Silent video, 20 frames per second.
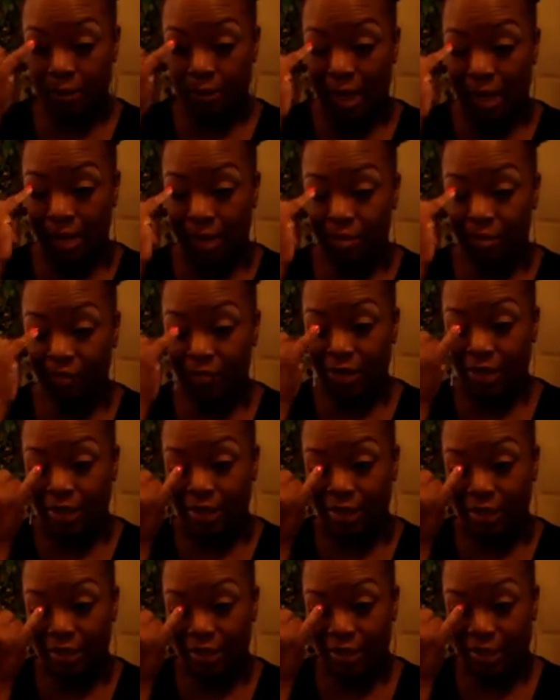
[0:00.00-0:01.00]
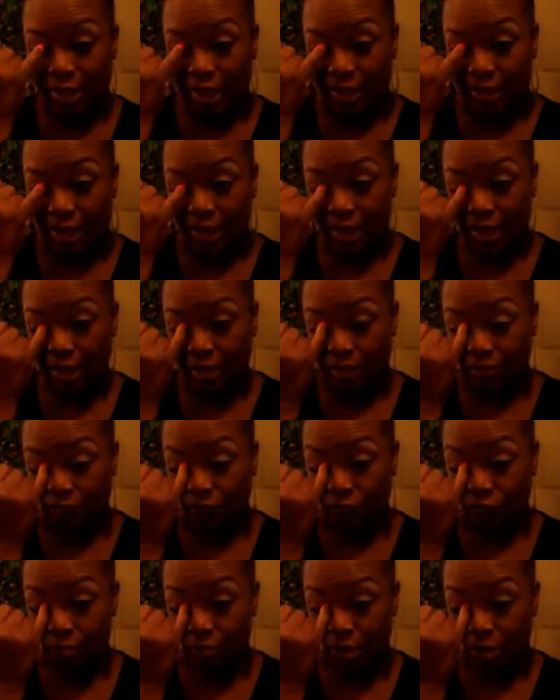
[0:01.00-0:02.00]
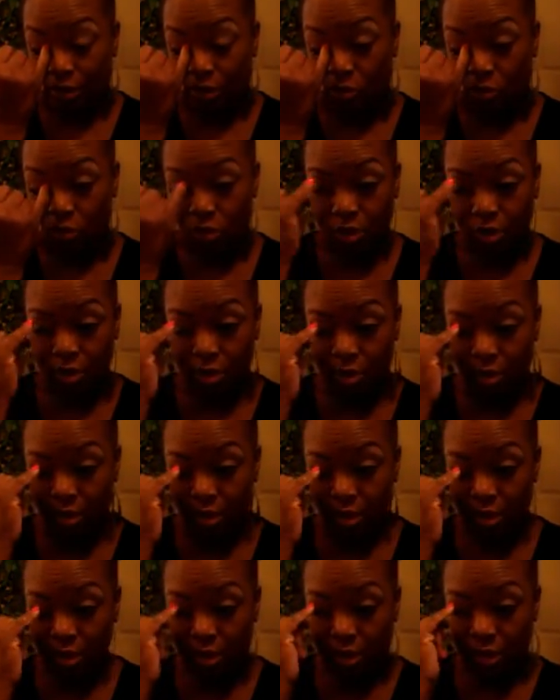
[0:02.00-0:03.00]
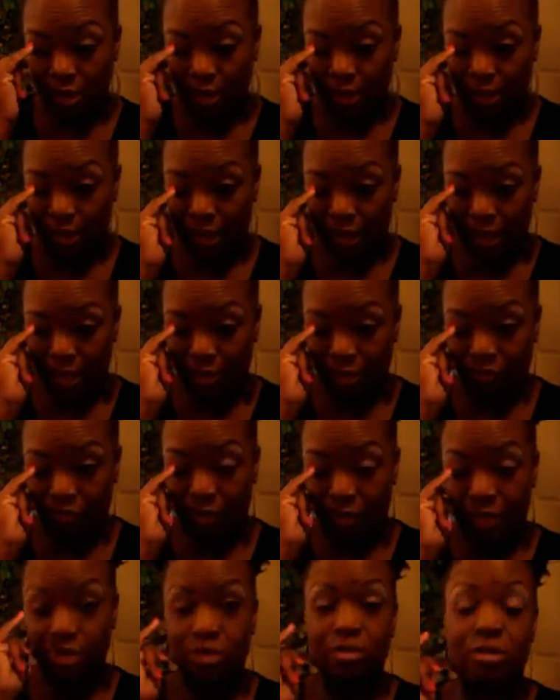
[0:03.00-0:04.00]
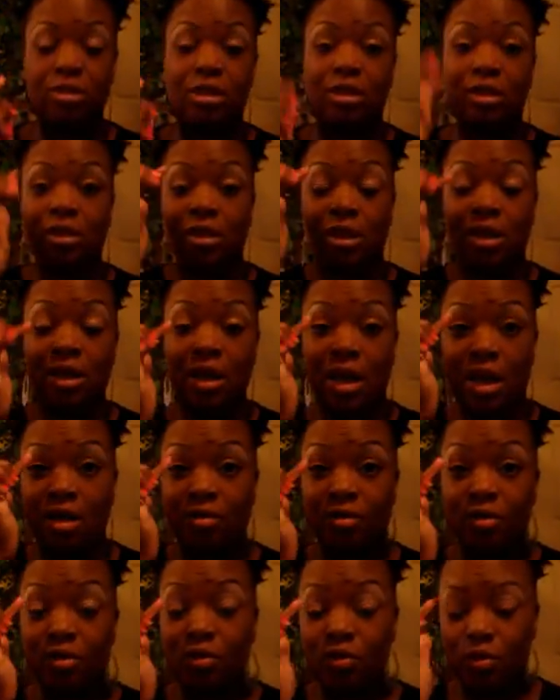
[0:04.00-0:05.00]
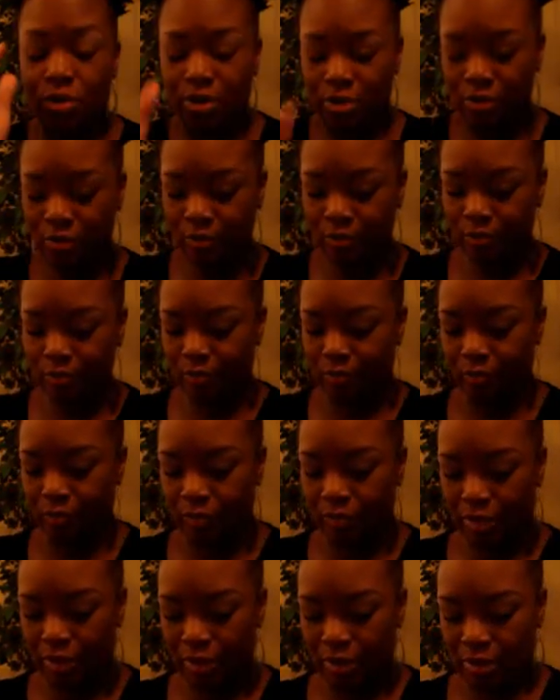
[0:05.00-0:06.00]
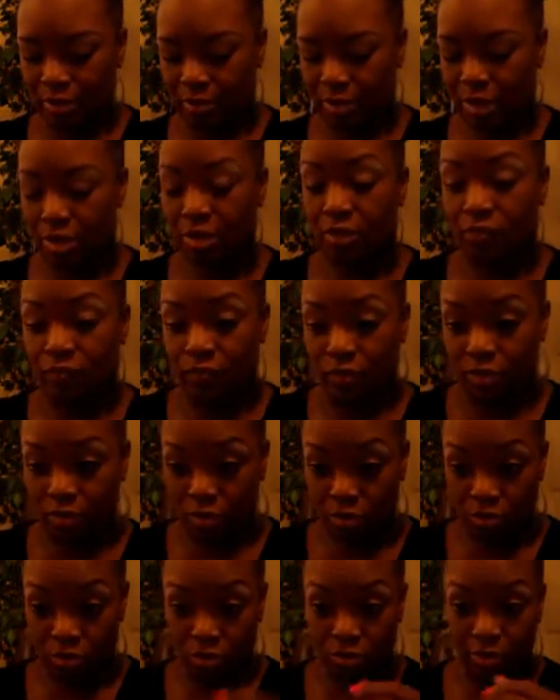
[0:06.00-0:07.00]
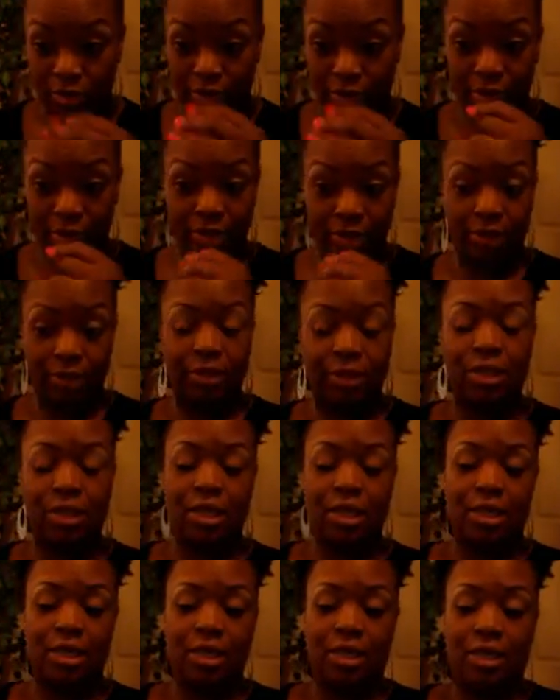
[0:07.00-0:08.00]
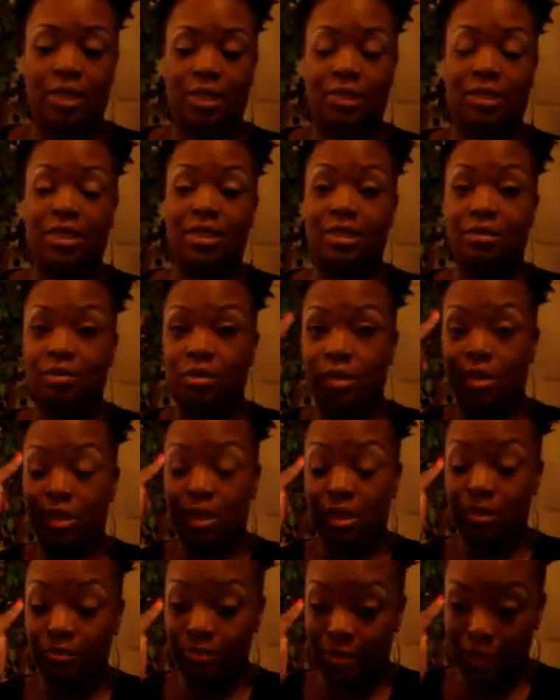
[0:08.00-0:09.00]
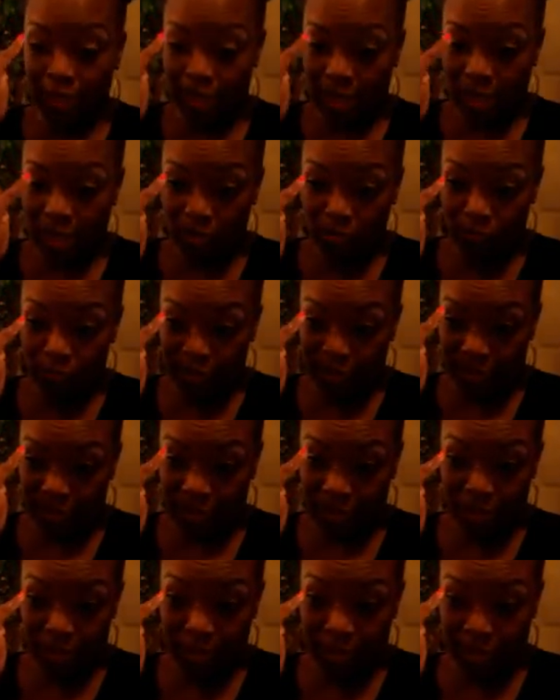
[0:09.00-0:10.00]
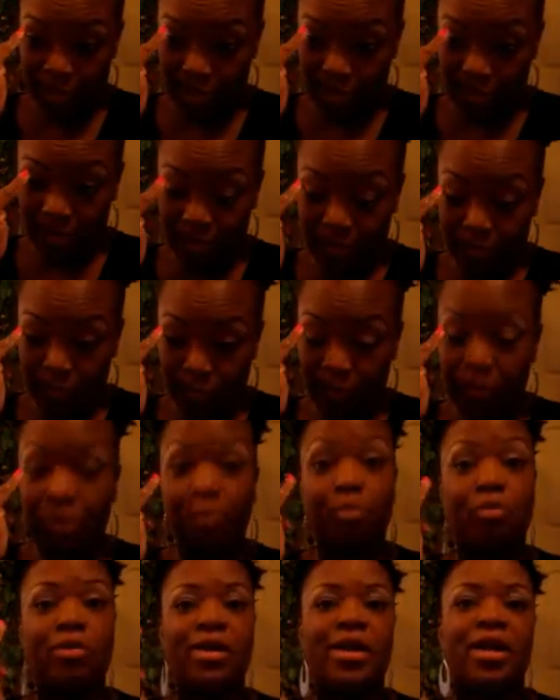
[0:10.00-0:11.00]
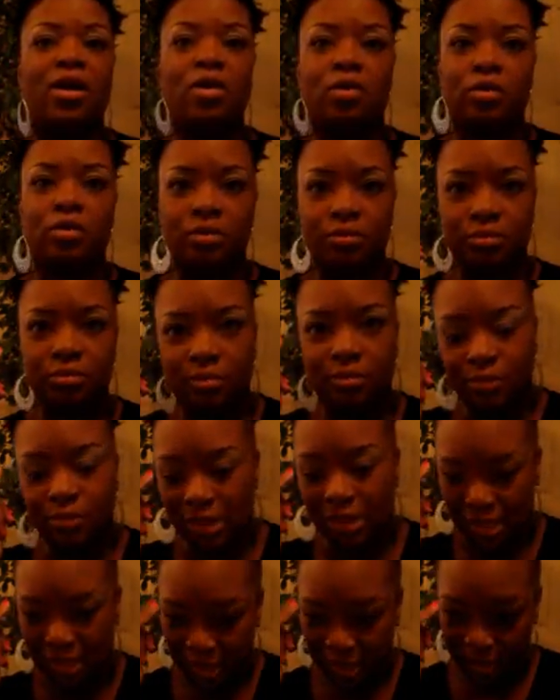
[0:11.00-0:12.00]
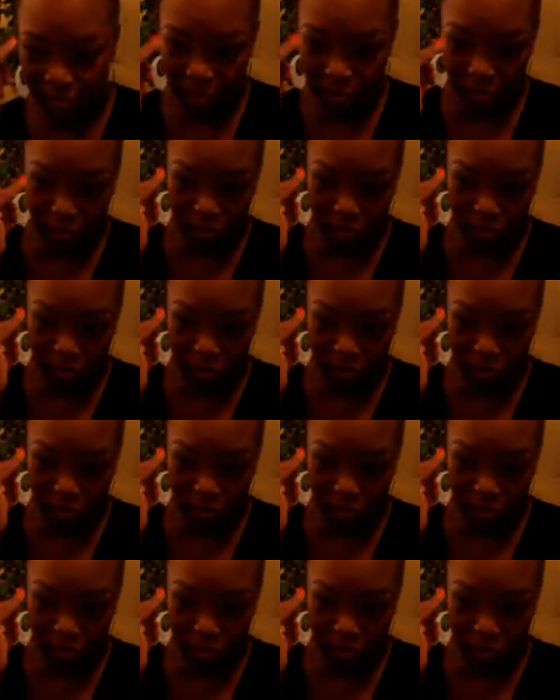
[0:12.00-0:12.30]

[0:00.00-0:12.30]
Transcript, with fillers: the bottom of my lid, like from the corner and halfway to the outer corner. I'm not going to fill the whole lid. Then I'm going to come back out with the, uh, with the brown. I think